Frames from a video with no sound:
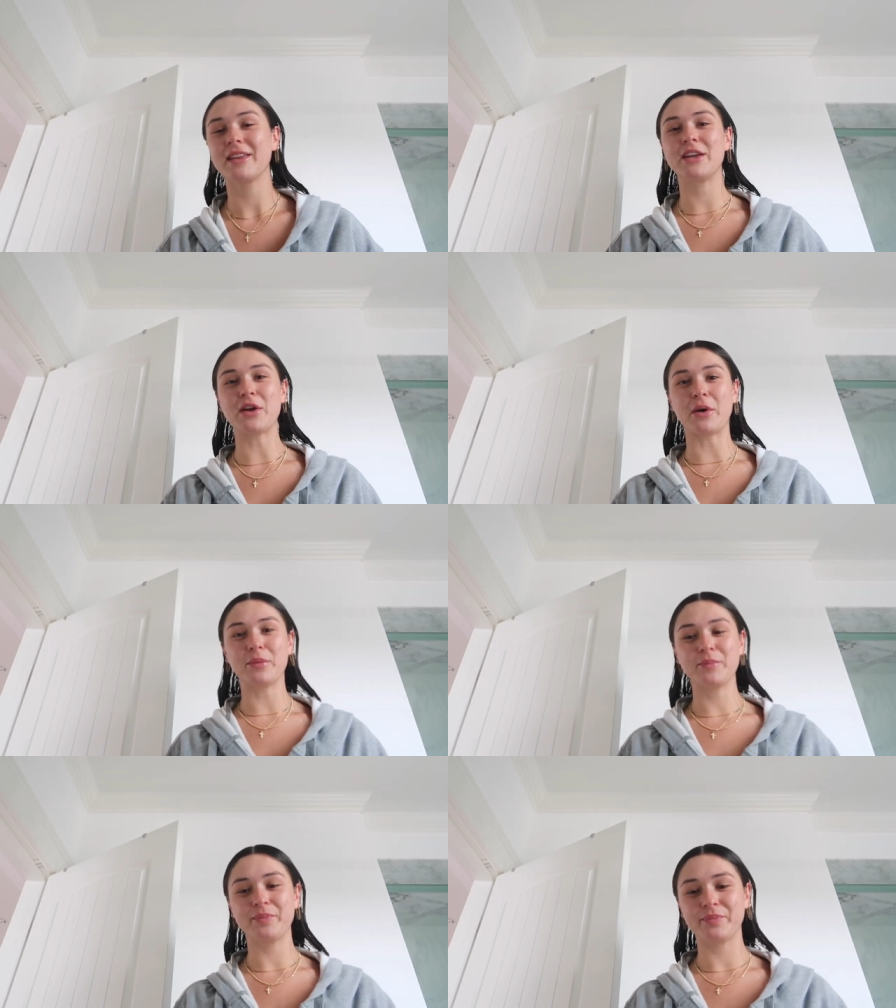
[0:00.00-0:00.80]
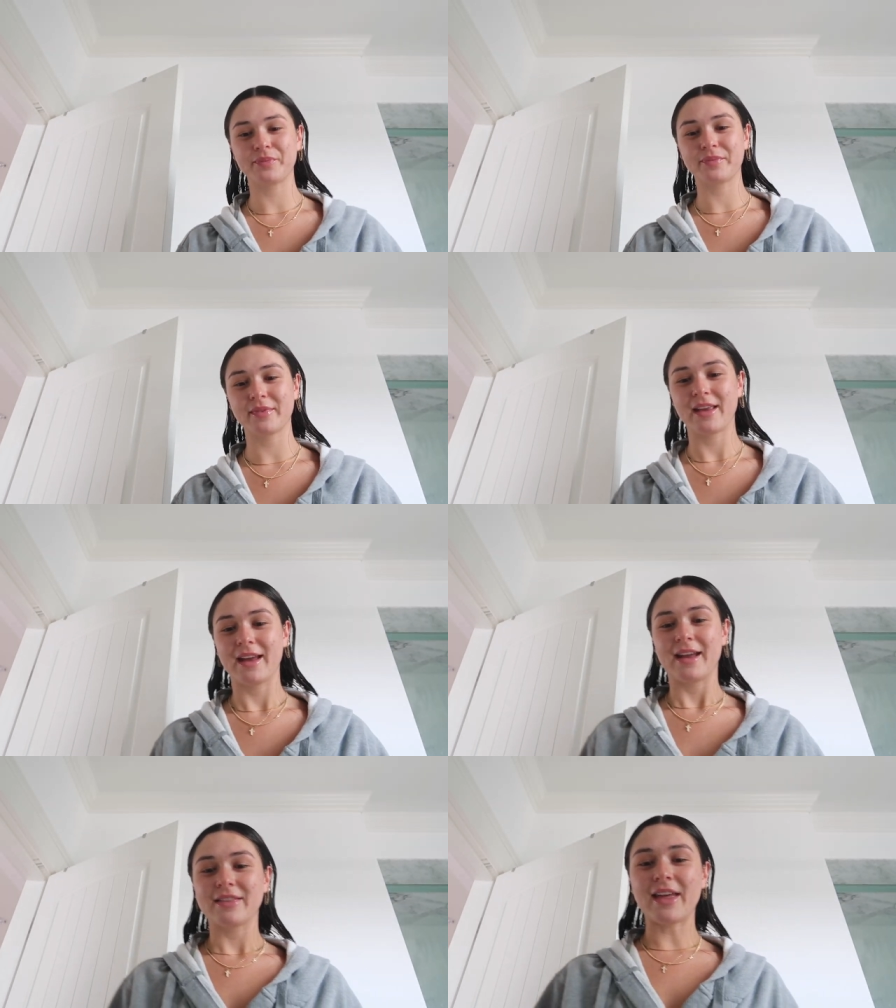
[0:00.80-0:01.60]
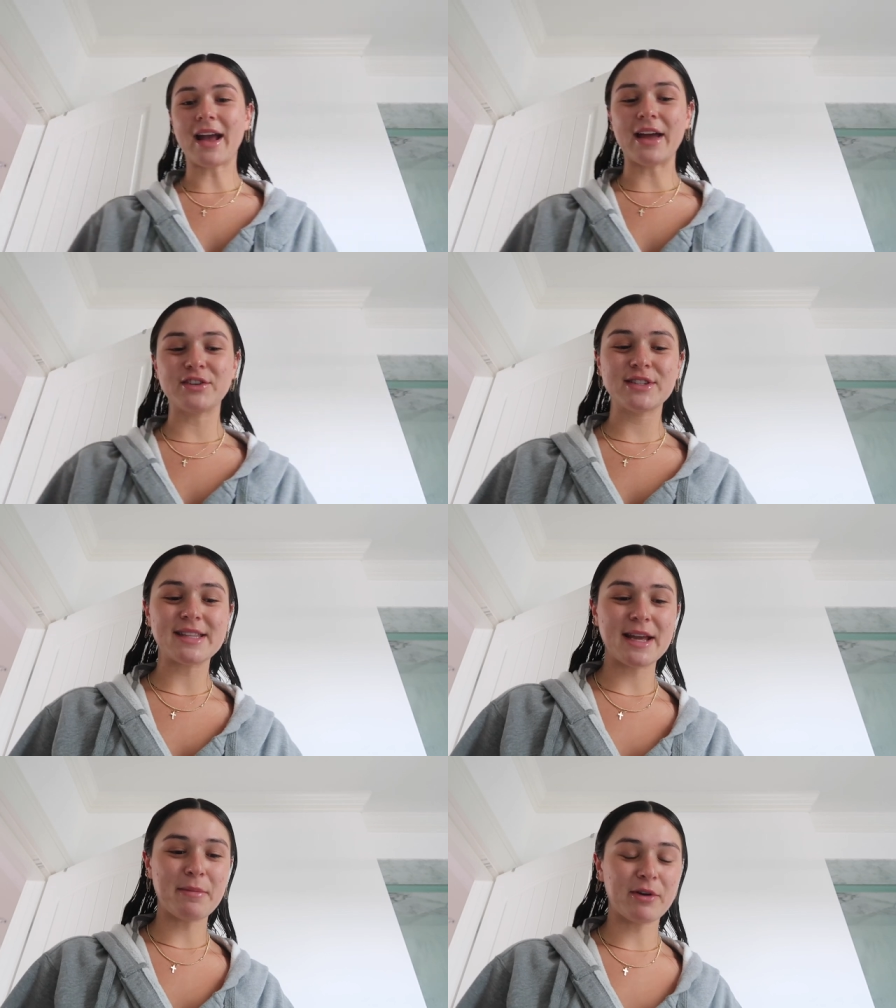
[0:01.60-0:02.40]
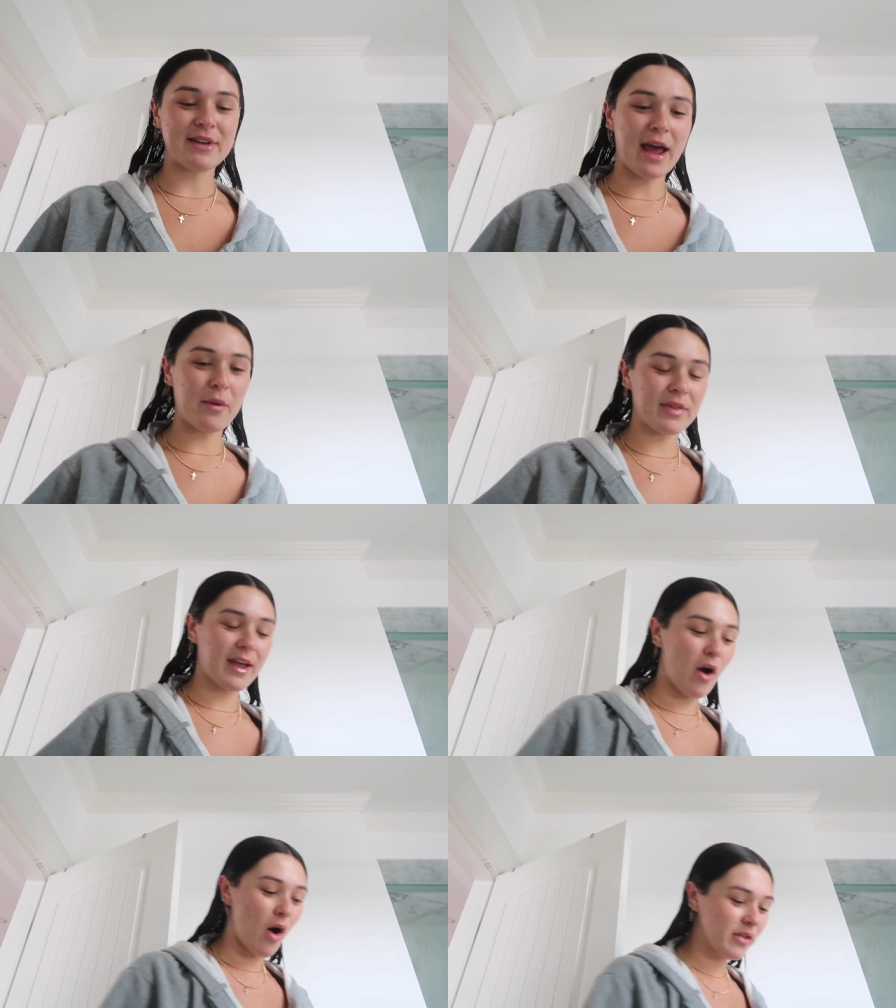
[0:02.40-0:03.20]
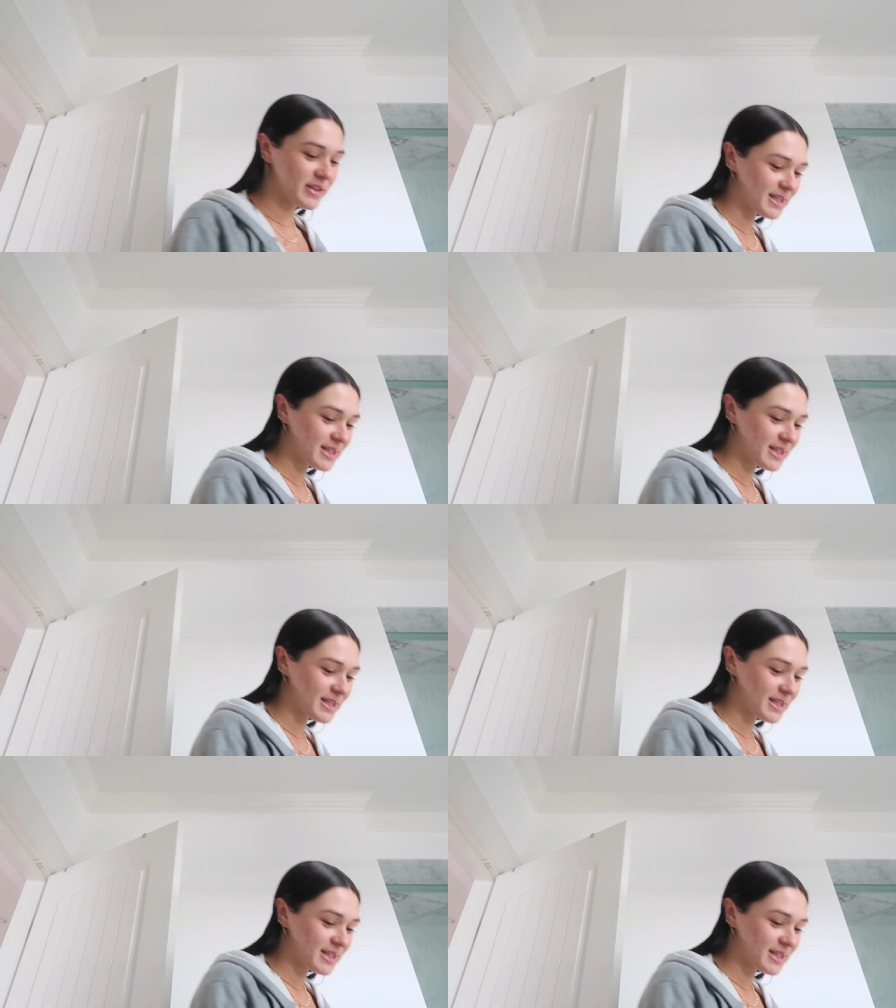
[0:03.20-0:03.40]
You know? Like, I just think about it now and like all the